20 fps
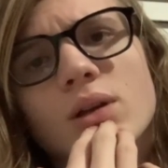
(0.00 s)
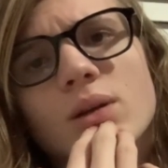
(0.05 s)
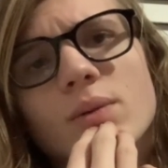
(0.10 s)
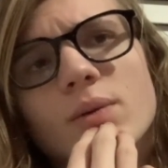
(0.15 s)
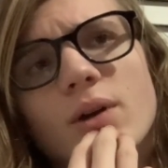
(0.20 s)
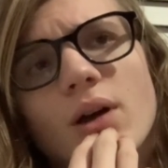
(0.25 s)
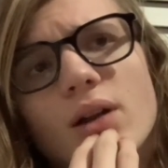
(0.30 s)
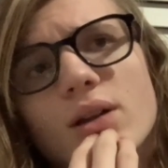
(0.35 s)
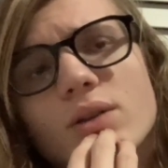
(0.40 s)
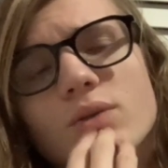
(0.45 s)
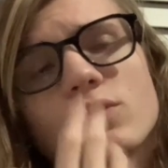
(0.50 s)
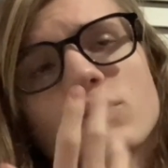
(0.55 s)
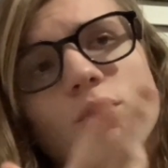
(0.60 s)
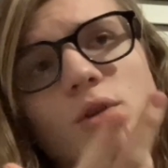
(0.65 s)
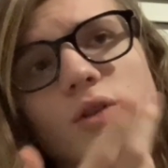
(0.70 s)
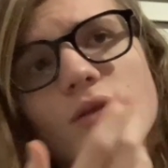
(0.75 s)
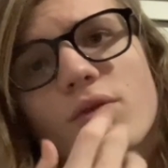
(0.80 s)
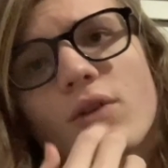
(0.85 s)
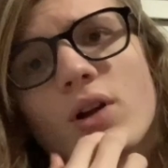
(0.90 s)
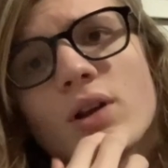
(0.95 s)
God, it was
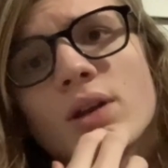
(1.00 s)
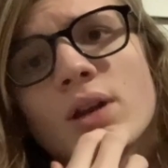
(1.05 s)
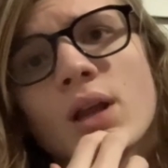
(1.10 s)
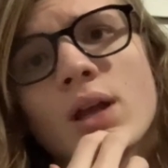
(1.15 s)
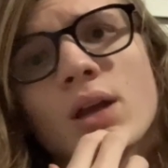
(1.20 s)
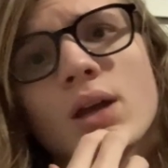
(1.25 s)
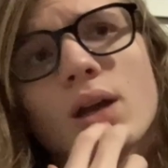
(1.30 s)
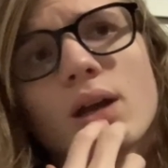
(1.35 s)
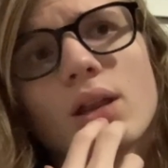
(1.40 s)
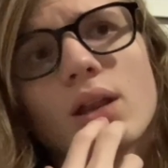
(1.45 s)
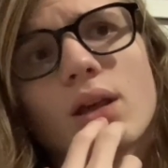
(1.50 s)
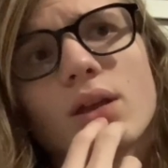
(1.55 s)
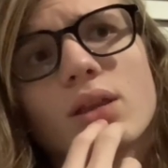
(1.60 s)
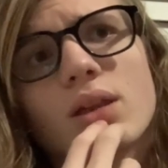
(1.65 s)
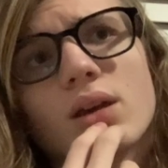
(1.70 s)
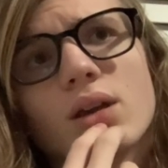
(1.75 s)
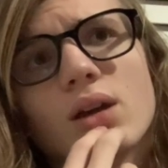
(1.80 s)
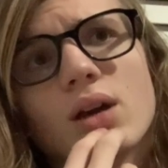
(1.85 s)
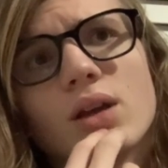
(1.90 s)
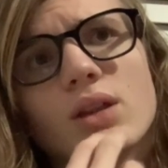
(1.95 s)
really fun. I like
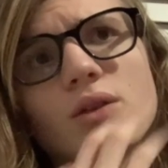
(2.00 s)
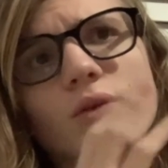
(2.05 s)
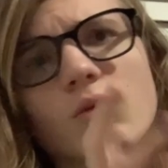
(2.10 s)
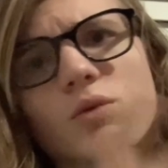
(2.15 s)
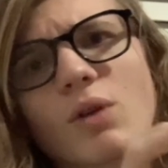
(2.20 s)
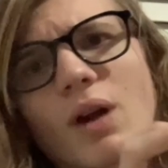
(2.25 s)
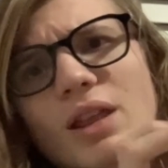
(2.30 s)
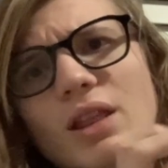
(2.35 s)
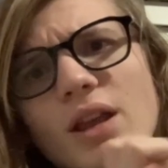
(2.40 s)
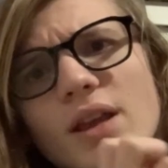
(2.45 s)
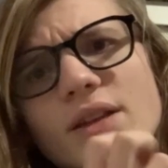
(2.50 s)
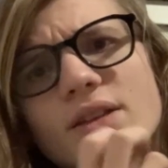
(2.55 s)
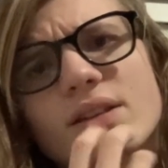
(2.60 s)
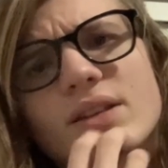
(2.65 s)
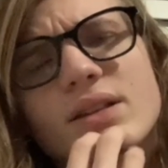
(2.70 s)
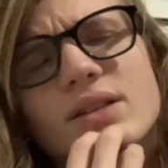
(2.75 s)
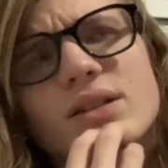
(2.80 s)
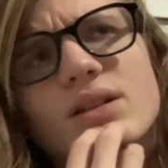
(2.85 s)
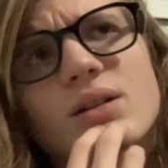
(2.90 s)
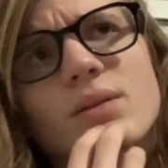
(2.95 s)
the relic
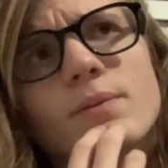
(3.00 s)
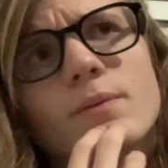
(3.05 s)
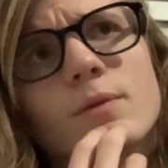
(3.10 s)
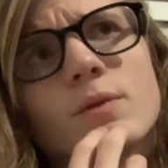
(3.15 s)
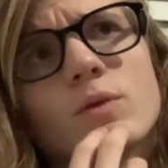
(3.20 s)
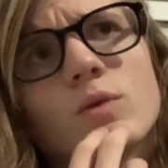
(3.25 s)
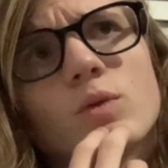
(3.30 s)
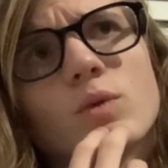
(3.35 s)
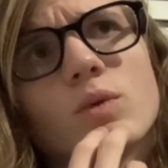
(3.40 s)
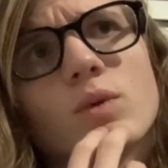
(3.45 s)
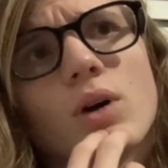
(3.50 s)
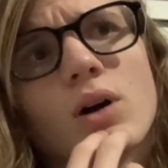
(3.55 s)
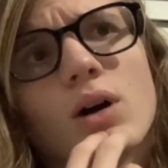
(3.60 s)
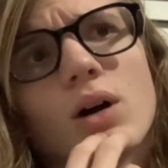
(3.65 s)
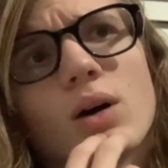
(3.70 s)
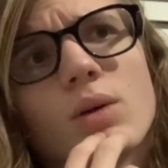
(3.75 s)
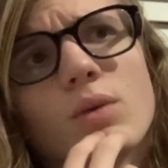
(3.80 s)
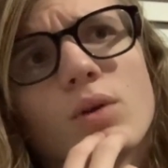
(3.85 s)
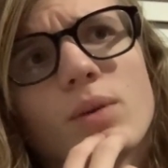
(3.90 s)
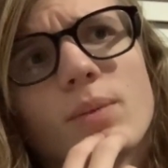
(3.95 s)
system,
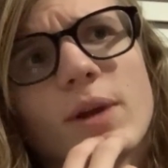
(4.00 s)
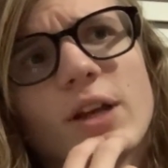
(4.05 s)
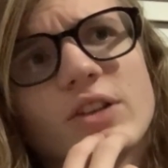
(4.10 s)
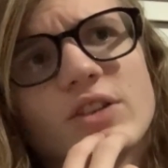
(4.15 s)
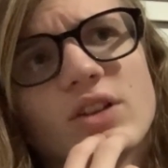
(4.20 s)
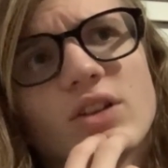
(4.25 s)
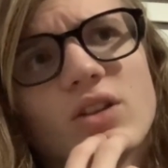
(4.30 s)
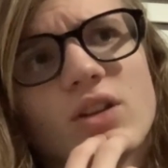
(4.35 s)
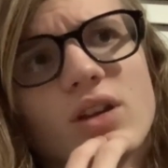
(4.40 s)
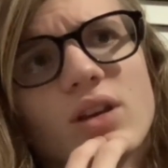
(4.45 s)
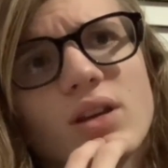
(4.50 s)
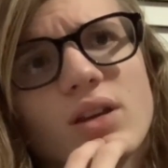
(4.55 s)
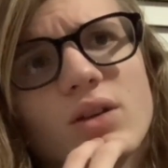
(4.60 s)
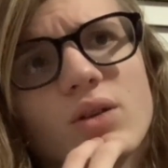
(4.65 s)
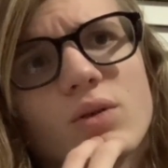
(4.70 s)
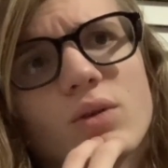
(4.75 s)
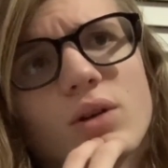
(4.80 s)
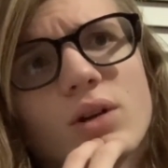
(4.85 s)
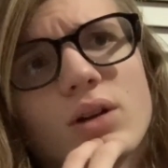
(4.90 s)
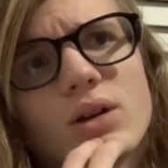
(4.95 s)
where basically
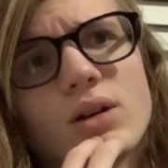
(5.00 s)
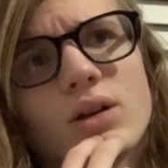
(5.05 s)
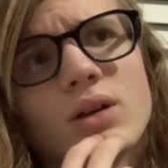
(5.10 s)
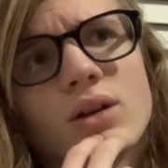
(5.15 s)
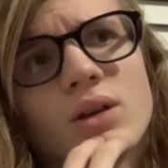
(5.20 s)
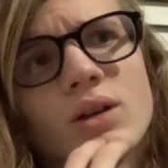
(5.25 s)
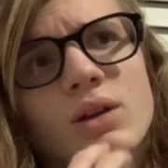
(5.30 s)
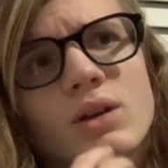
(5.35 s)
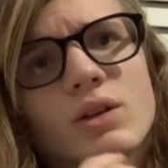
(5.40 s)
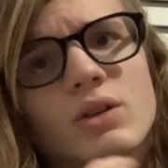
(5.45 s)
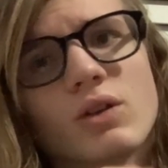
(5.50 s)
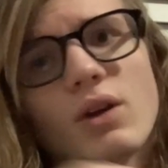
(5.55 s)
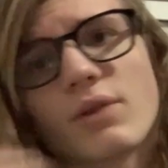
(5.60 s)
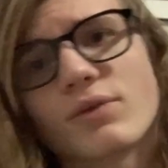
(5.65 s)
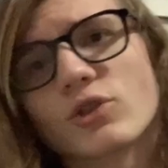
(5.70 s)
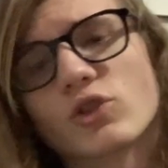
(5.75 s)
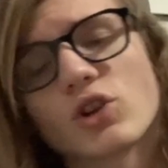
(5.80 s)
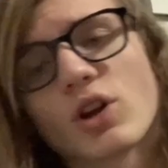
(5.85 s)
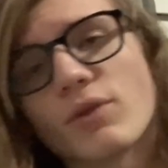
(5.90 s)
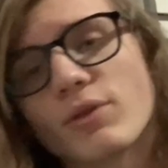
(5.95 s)
you have your
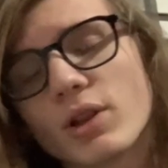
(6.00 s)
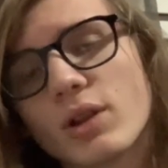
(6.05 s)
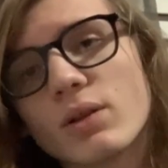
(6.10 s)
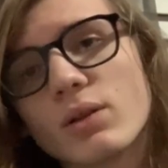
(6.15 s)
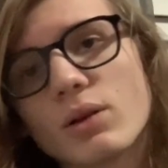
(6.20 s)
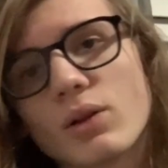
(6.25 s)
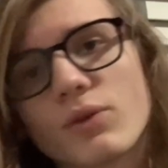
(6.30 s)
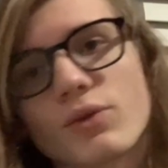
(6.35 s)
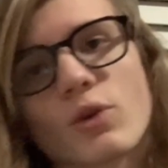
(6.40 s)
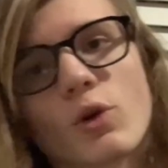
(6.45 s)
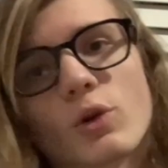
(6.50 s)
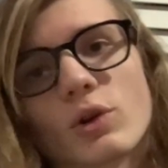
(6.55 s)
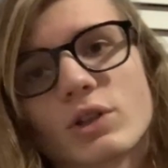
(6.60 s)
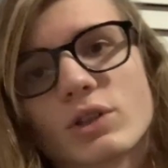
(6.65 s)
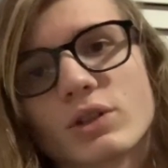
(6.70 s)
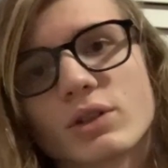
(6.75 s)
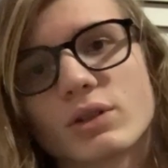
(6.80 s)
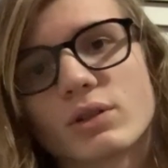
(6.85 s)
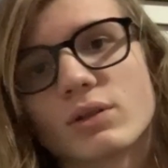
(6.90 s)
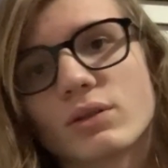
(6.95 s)
shovel, of
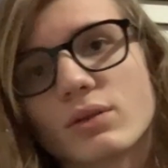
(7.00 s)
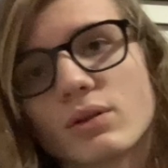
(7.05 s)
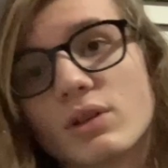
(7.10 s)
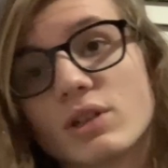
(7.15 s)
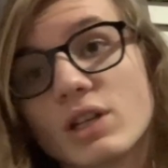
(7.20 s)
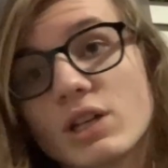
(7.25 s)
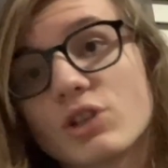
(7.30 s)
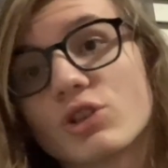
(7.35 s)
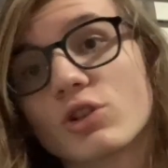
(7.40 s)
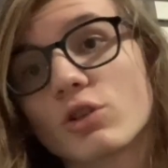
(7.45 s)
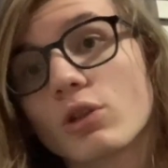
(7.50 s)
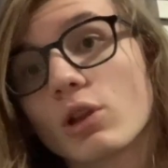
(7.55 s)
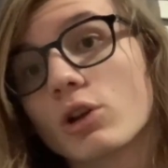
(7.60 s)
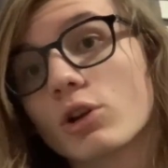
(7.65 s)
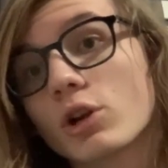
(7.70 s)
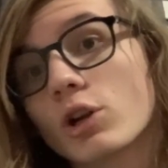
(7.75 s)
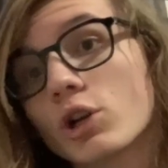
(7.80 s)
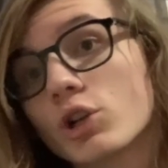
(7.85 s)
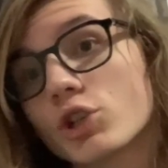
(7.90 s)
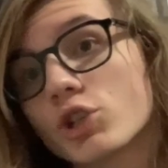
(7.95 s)
course, the
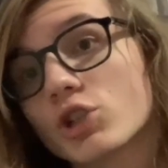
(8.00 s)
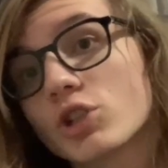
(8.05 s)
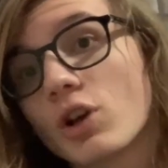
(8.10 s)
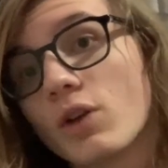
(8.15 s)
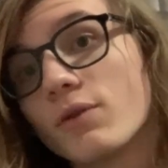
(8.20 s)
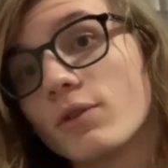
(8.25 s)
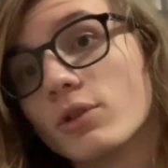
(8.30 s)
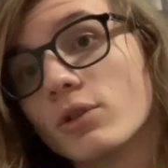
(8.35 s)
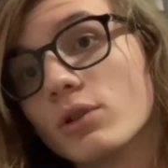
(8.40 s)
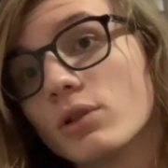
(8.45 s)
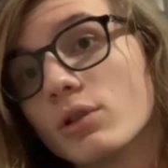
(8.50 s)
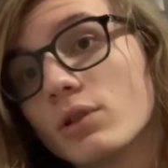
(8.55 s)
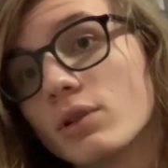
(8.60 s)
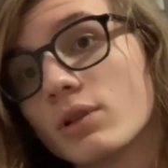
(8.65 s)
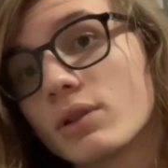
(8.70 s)
titular shovel